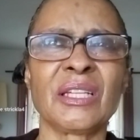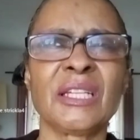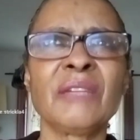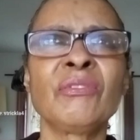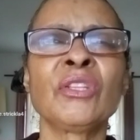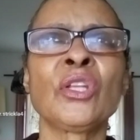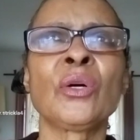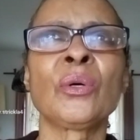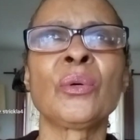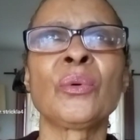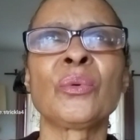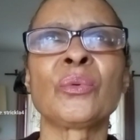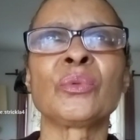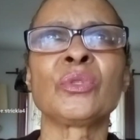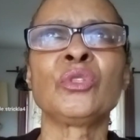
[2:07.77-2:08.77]
even
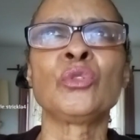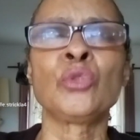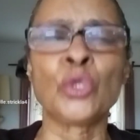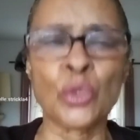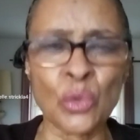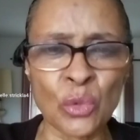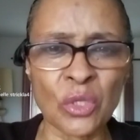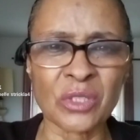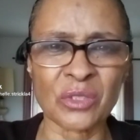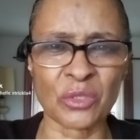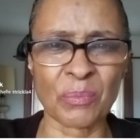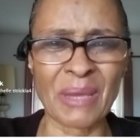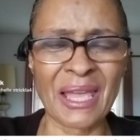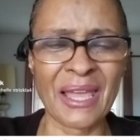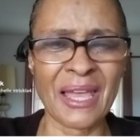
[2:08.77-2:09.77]
though you knew there's
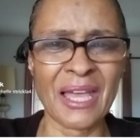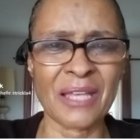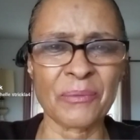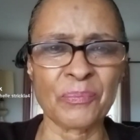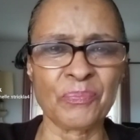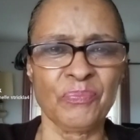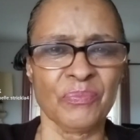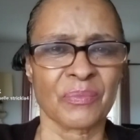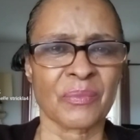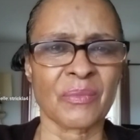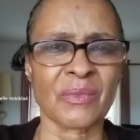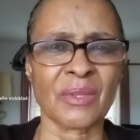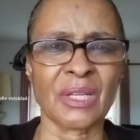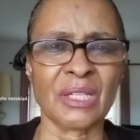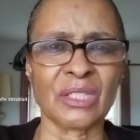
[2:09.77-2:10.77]
bad,
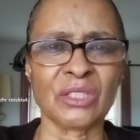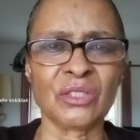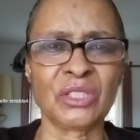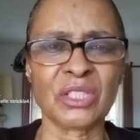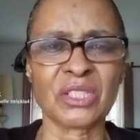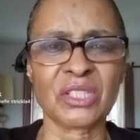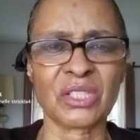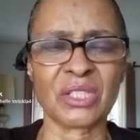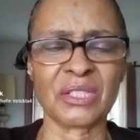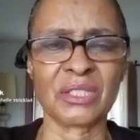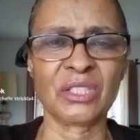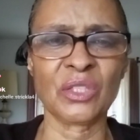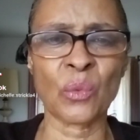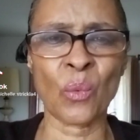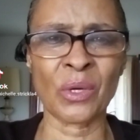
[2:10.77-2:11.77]
you just
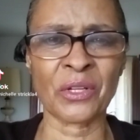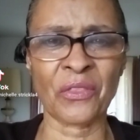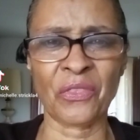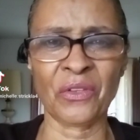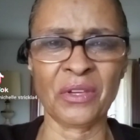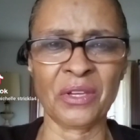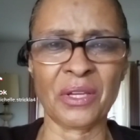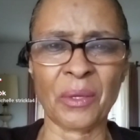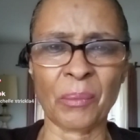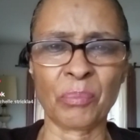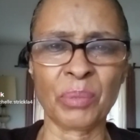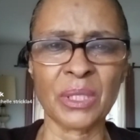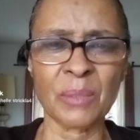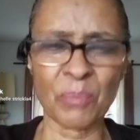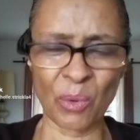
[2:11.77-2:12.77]
didn't want to think
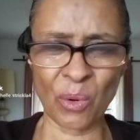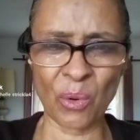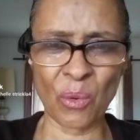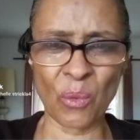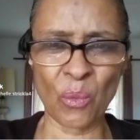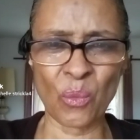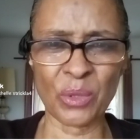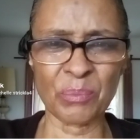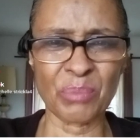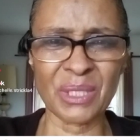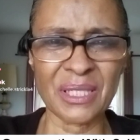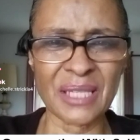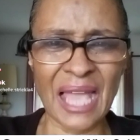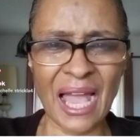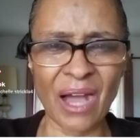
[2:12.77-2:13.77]
people would
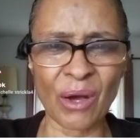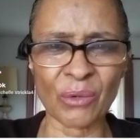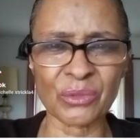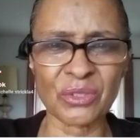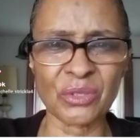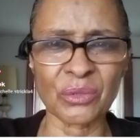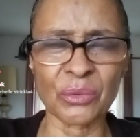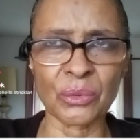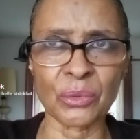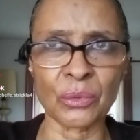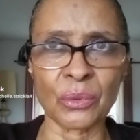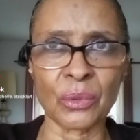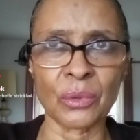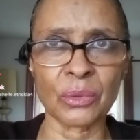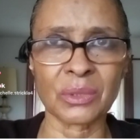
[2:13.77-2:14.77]
be out
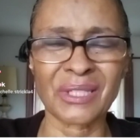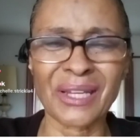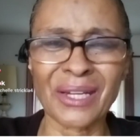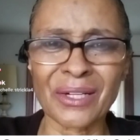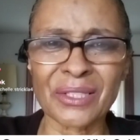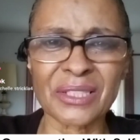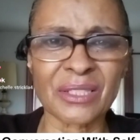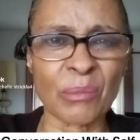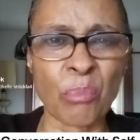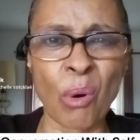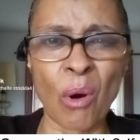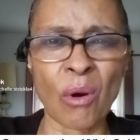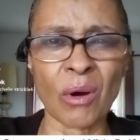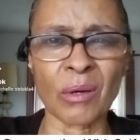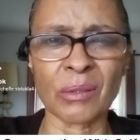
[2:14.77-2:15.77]
to tear you
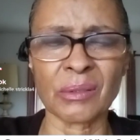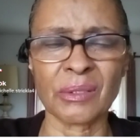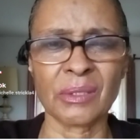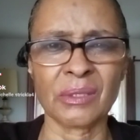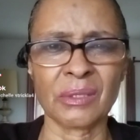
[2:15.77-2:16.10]
apart,